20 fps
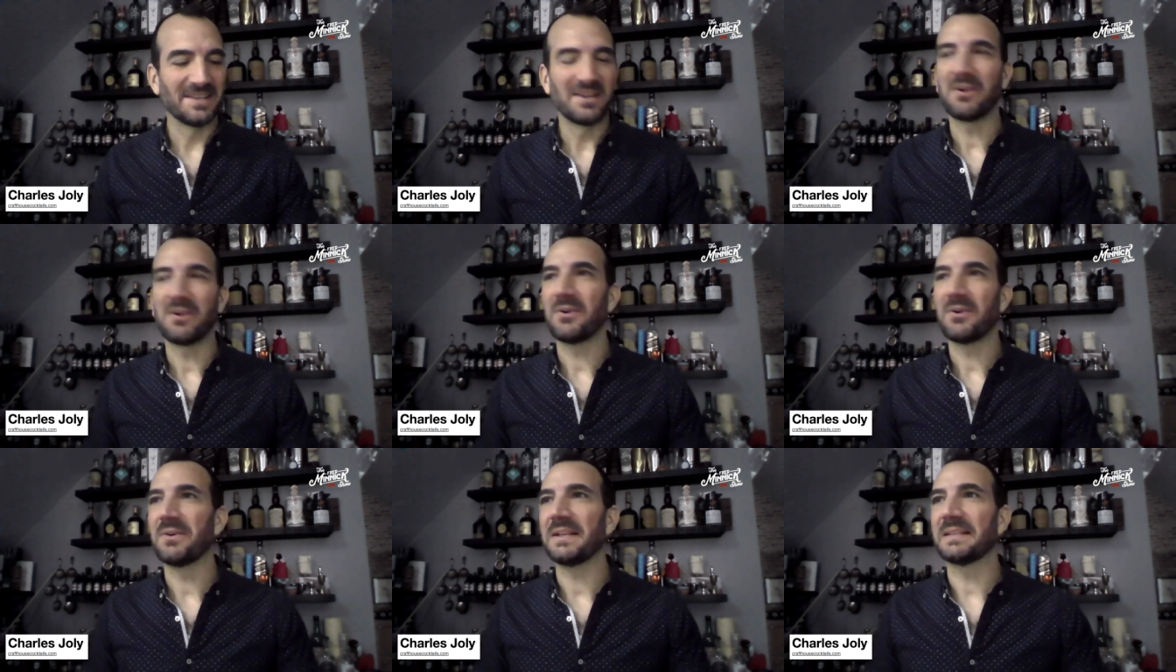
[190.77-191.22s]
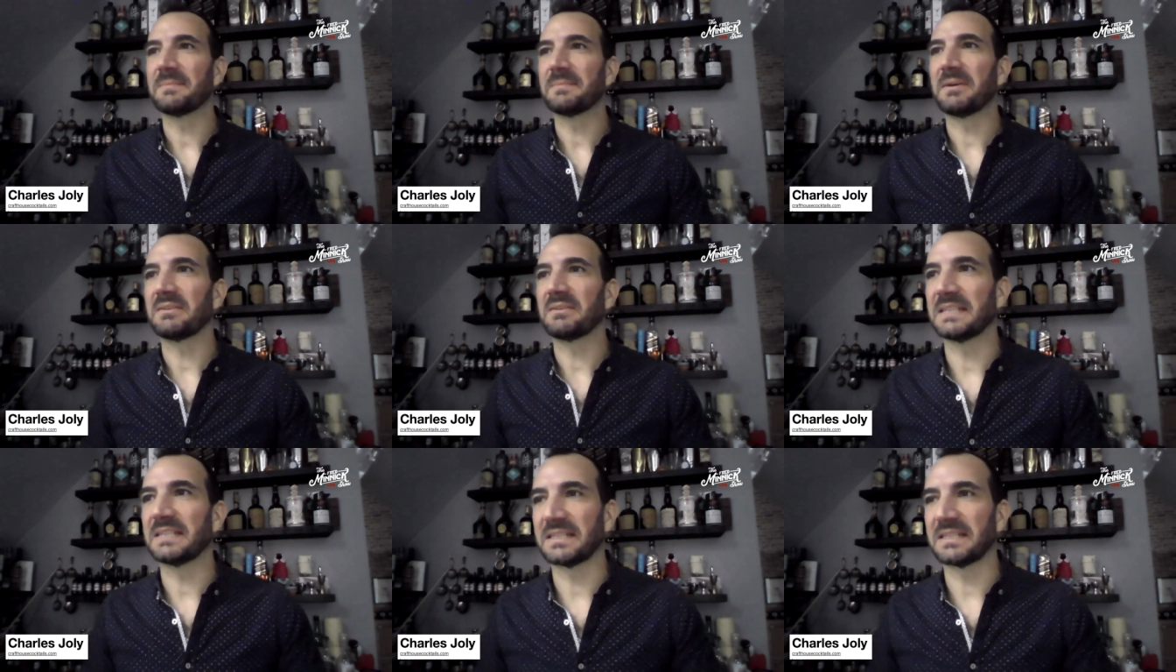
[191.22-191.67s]
Oh, he's
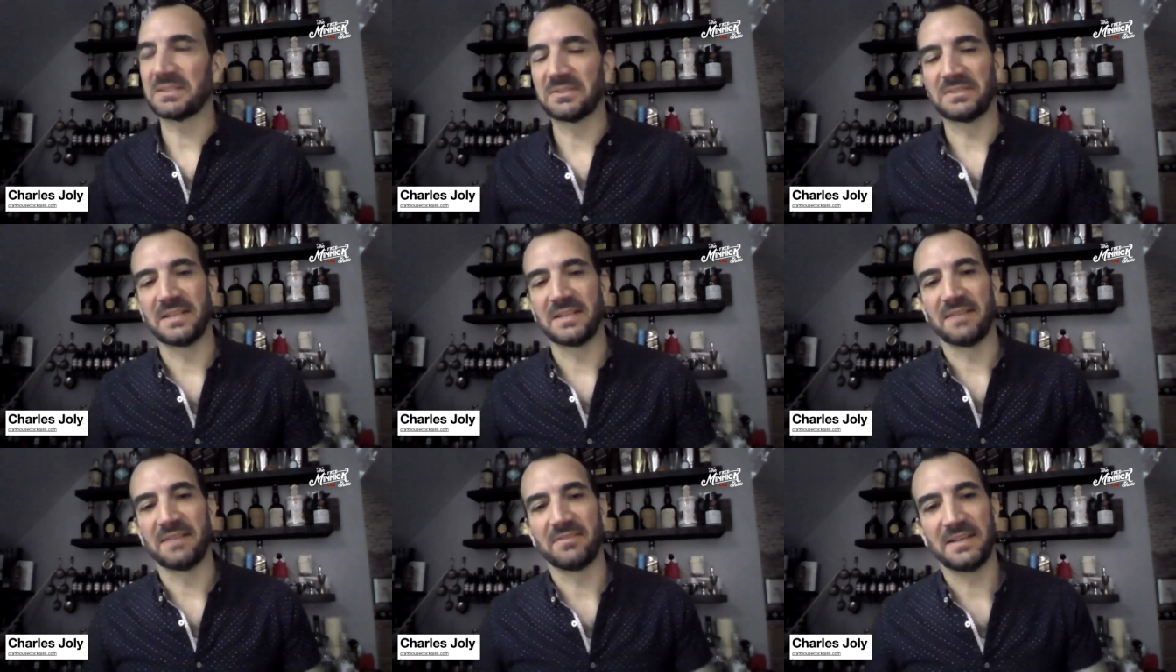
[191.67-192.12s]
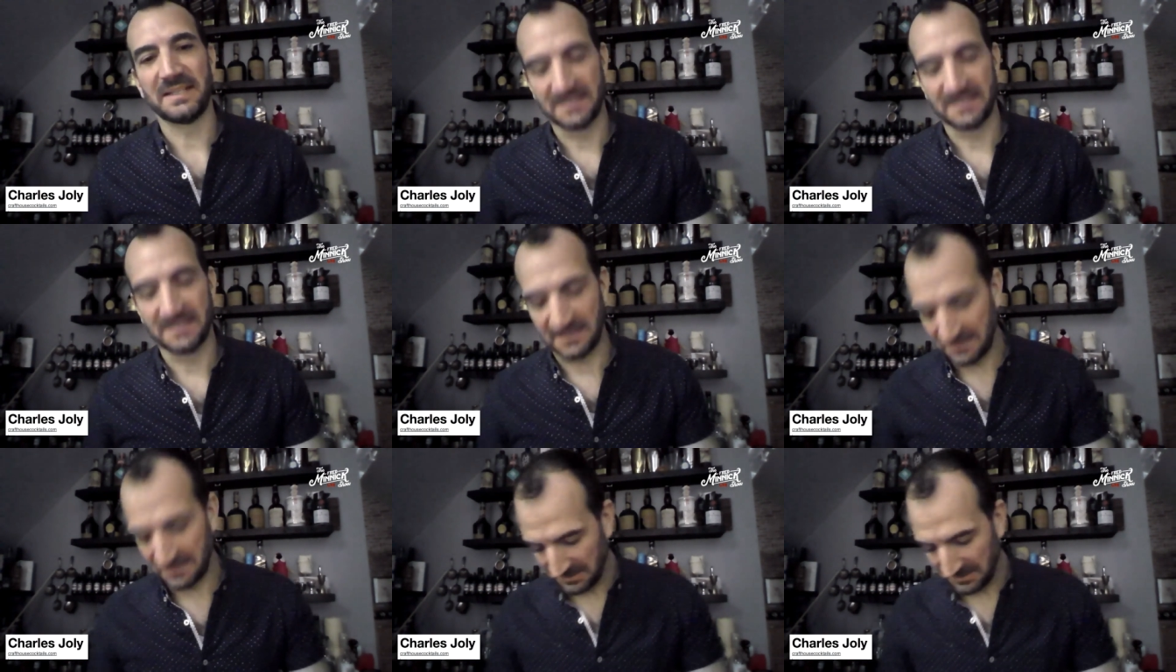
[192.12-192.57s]
about 6 or 7. He's
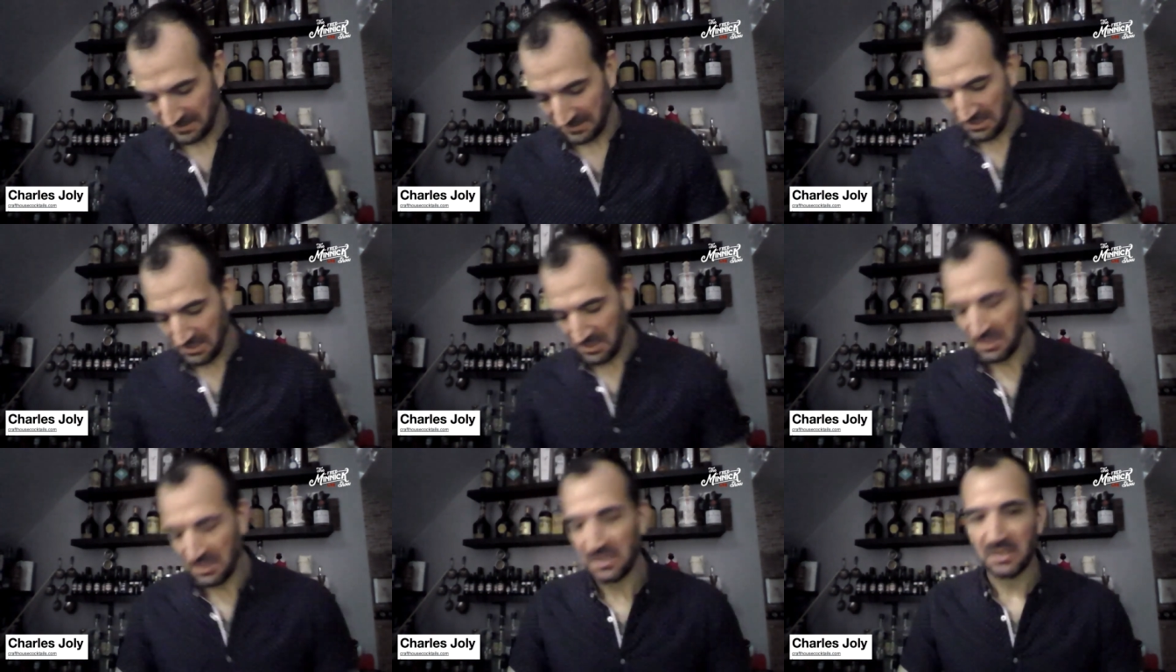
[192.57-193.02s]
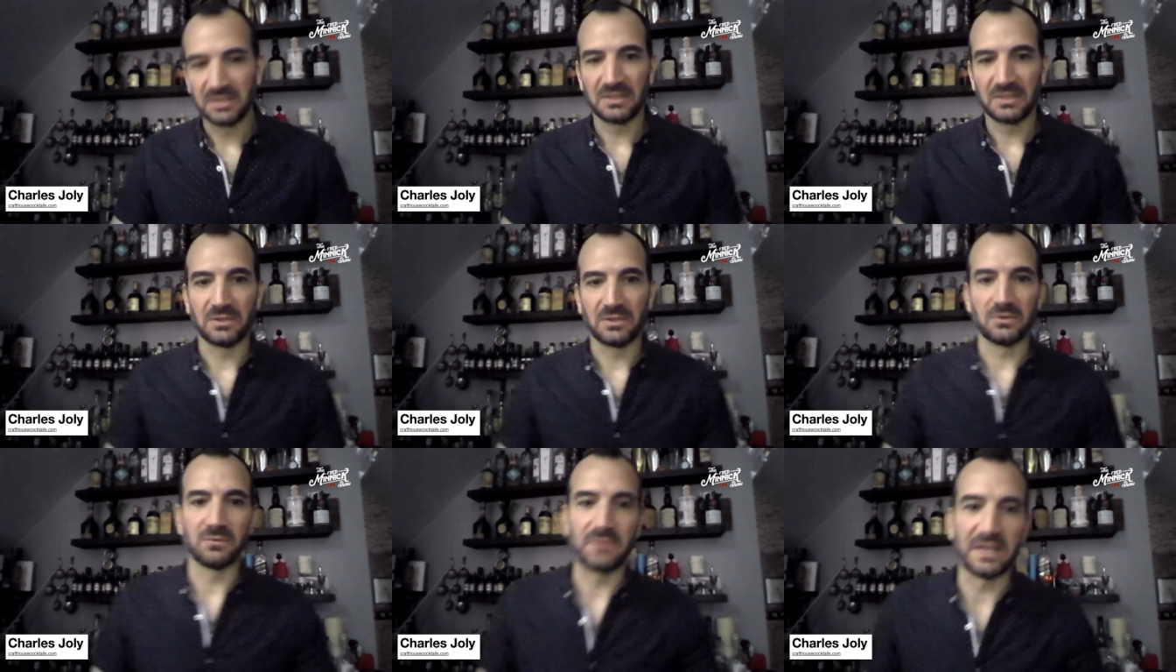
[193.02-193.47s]
a
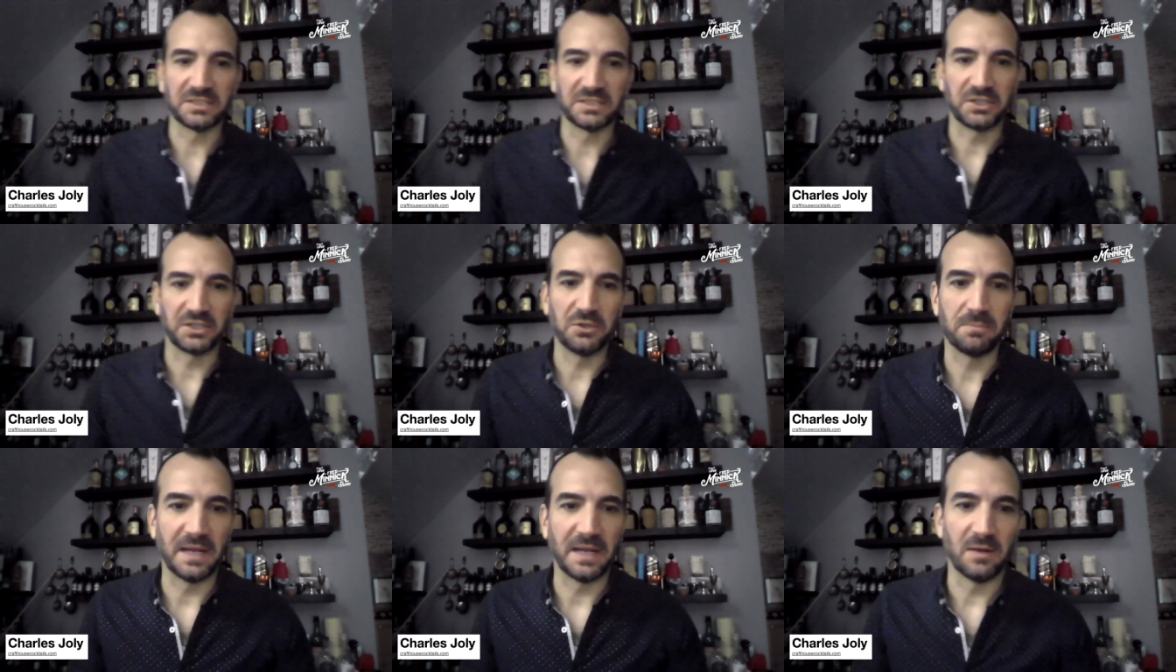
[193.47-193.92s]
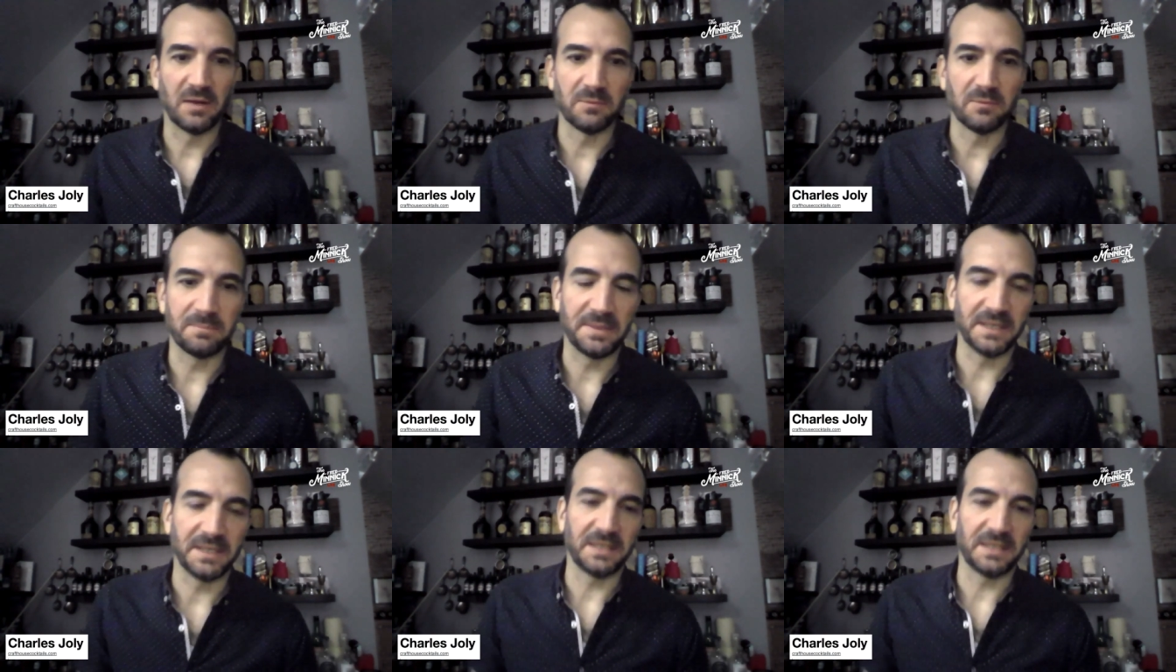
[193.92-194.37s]
little rescue pound
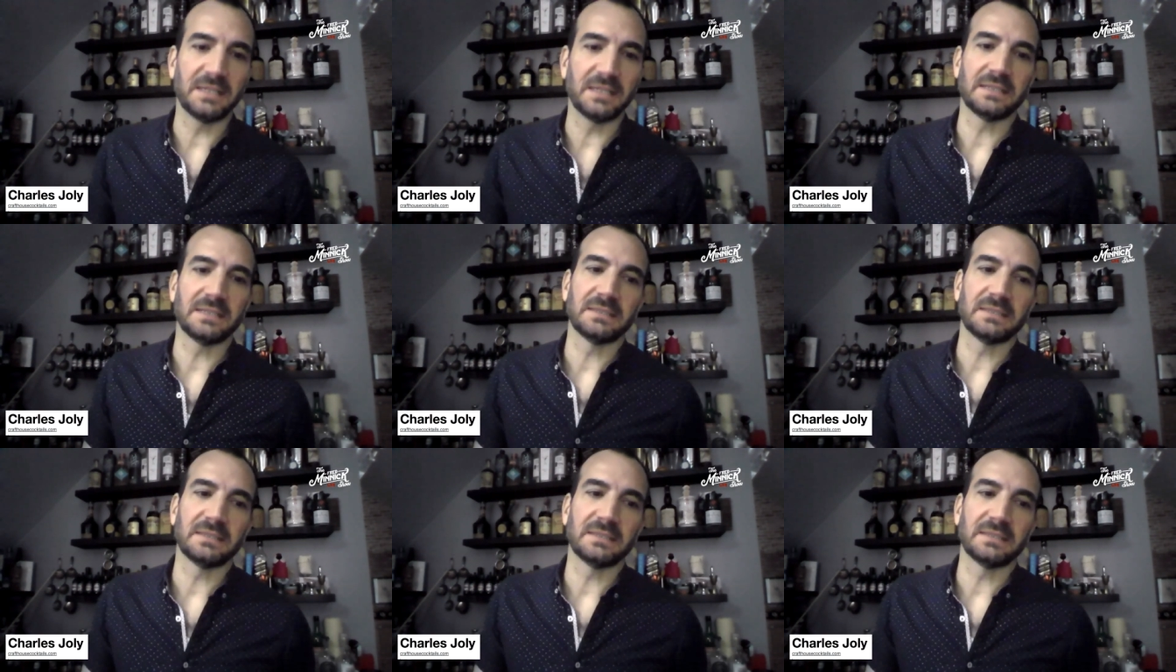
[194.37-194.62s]
pity.